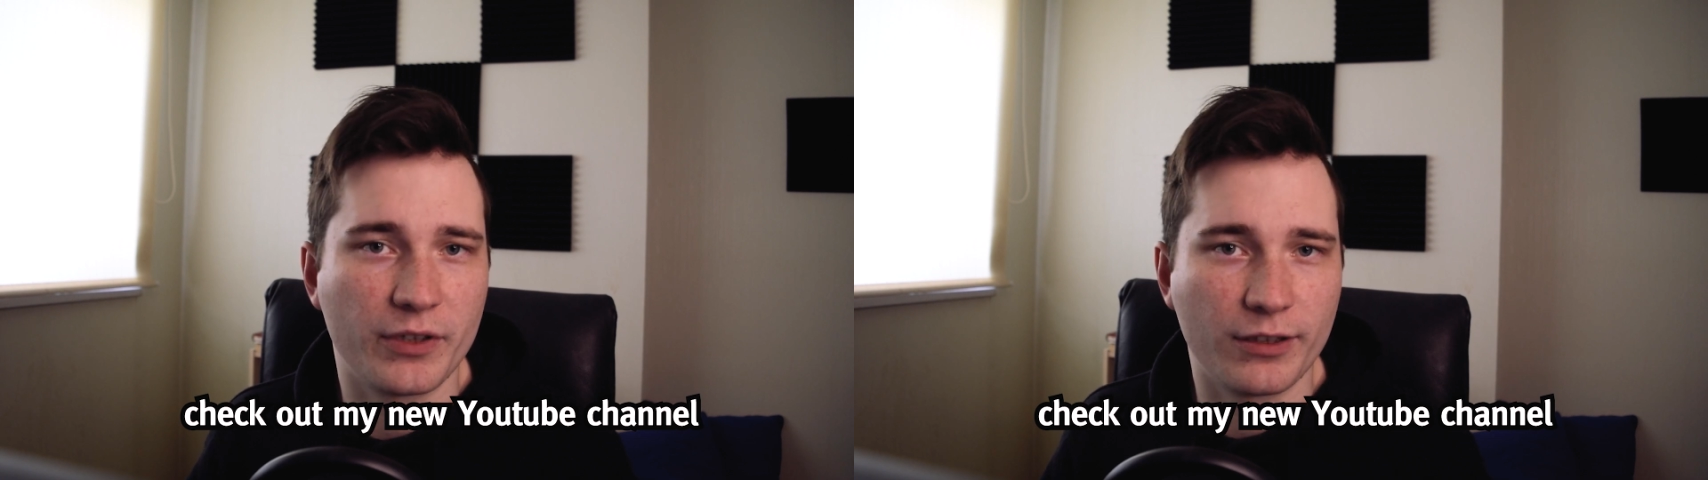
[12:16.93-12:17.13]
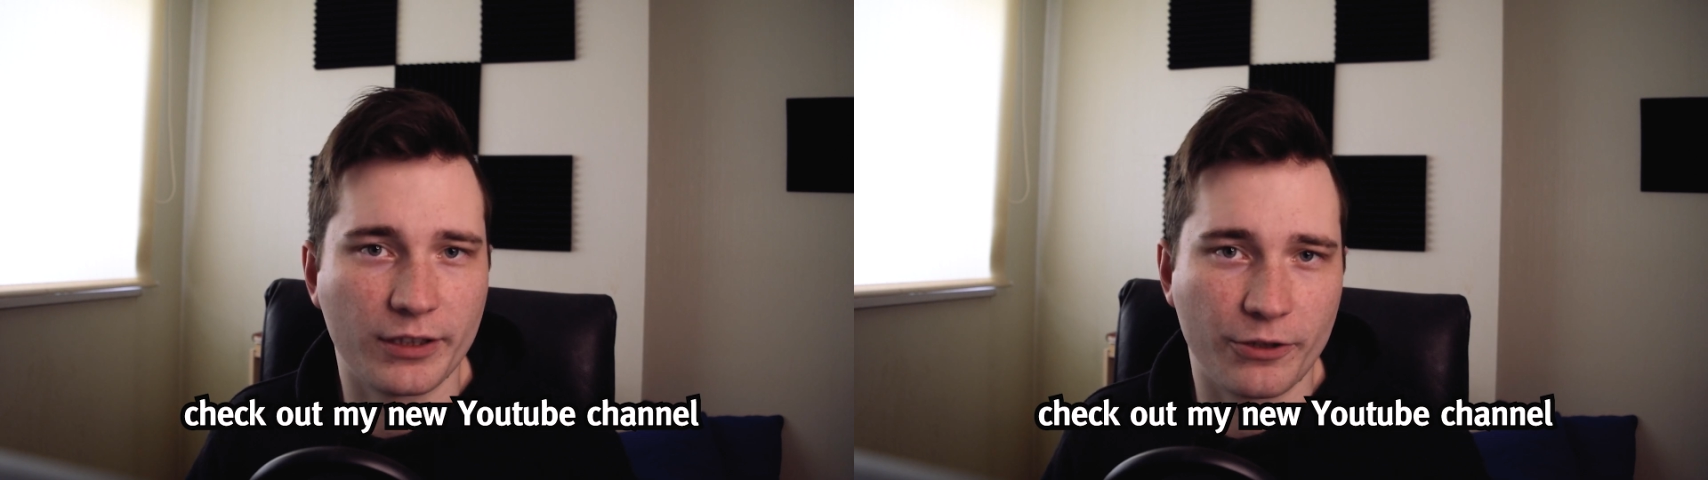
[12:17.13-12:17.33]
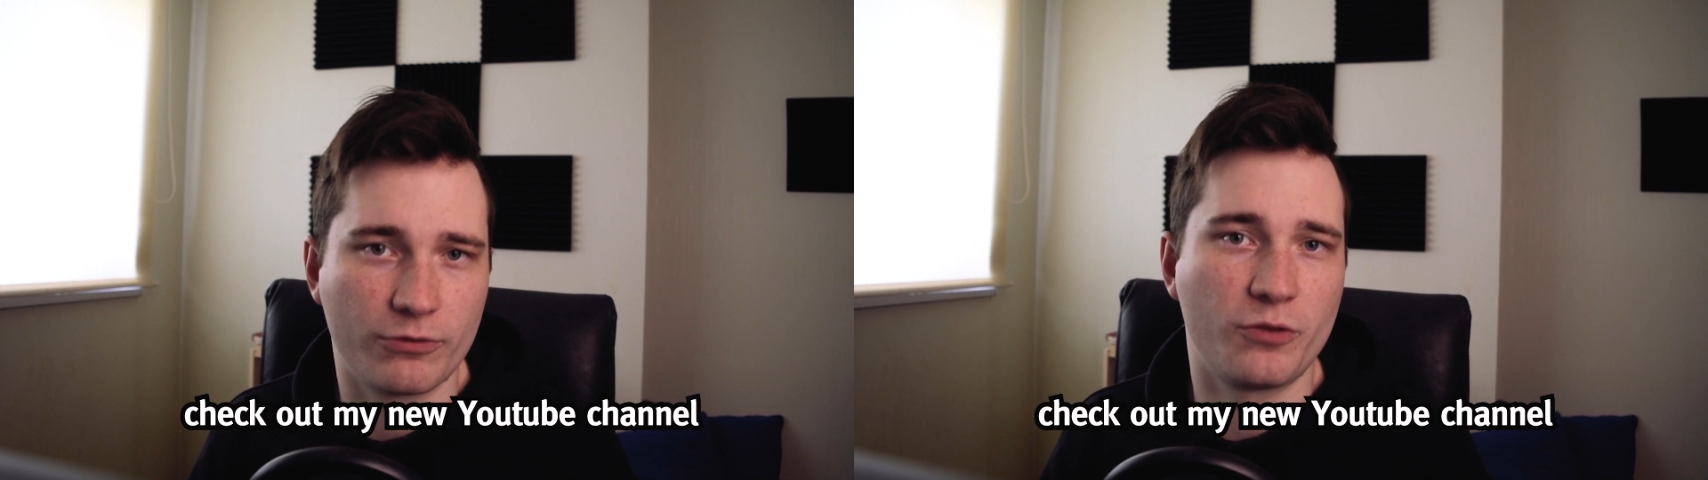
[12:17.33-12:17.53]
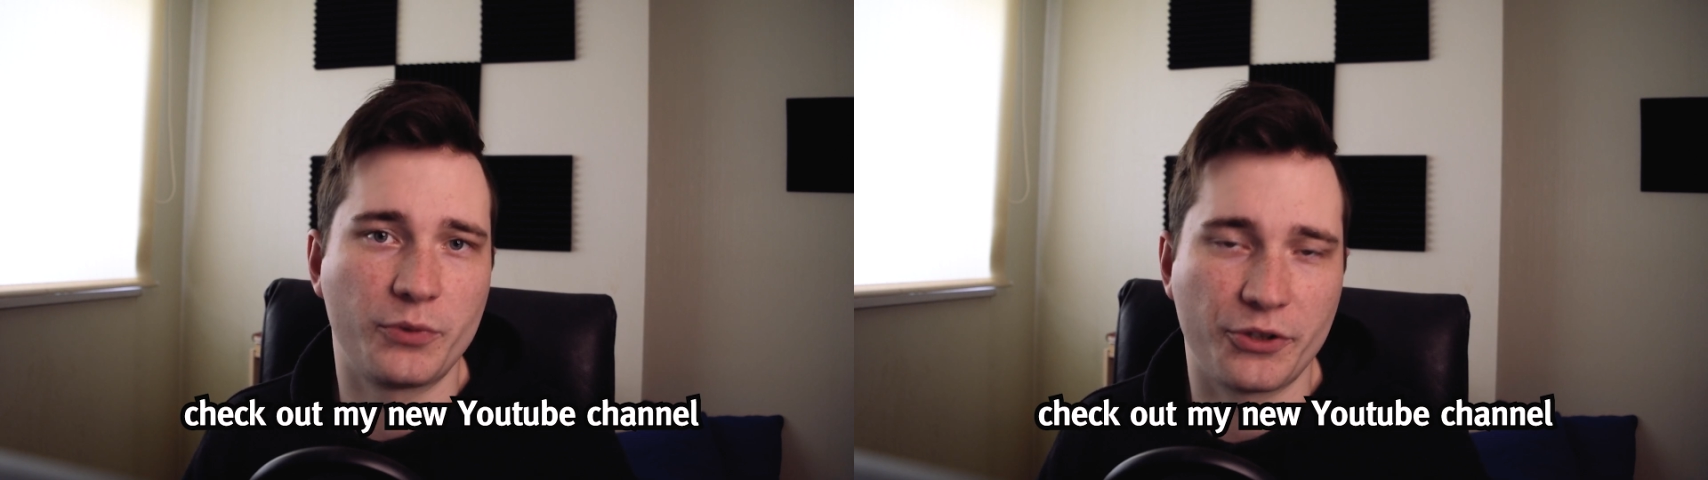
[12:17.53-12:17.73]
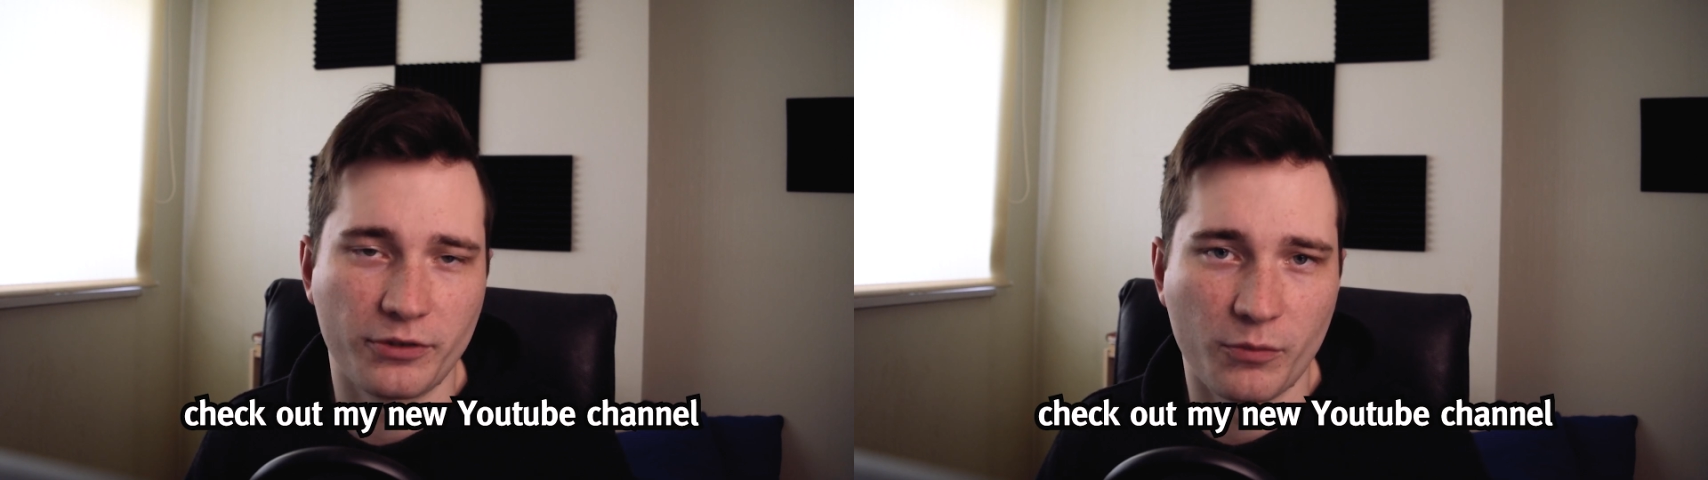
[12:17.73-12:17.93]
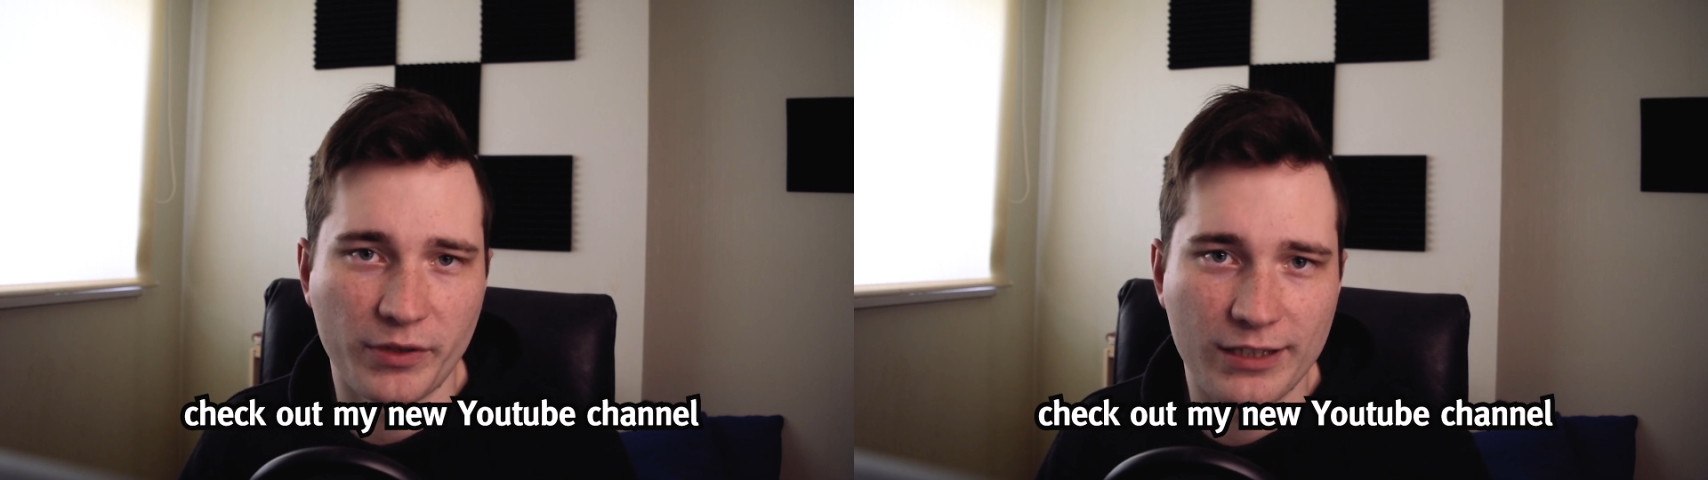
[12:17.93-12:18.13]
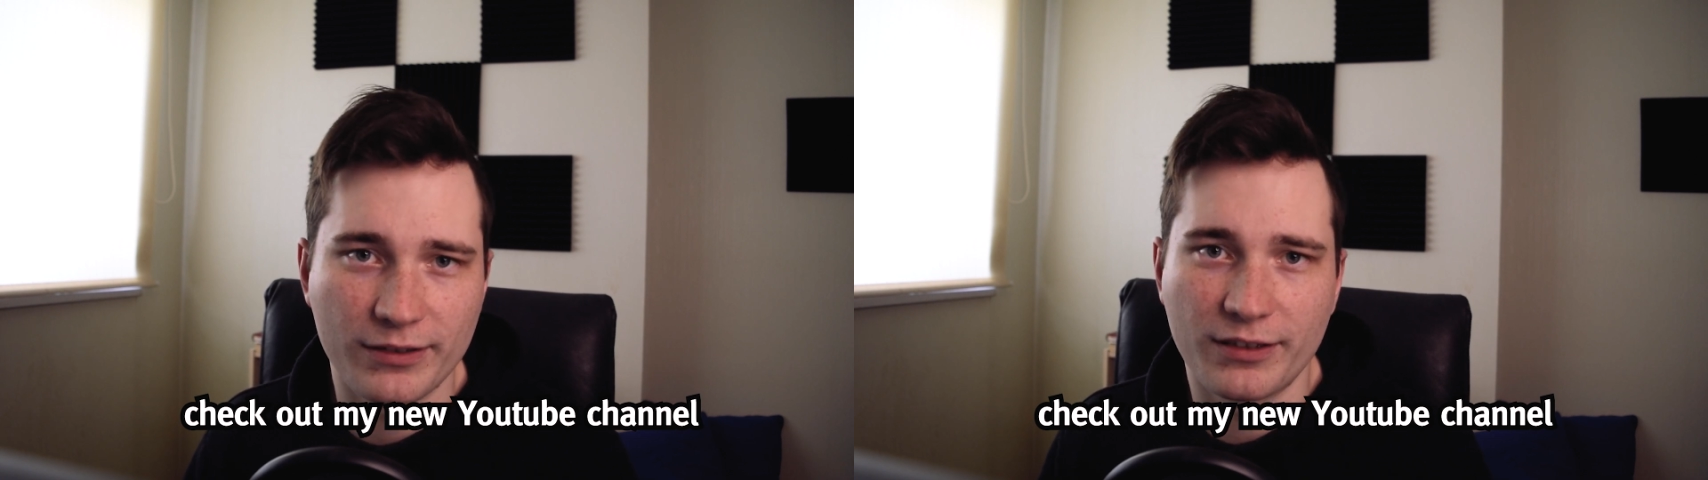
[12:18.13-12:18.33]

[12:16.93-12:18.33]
building your own personal brand,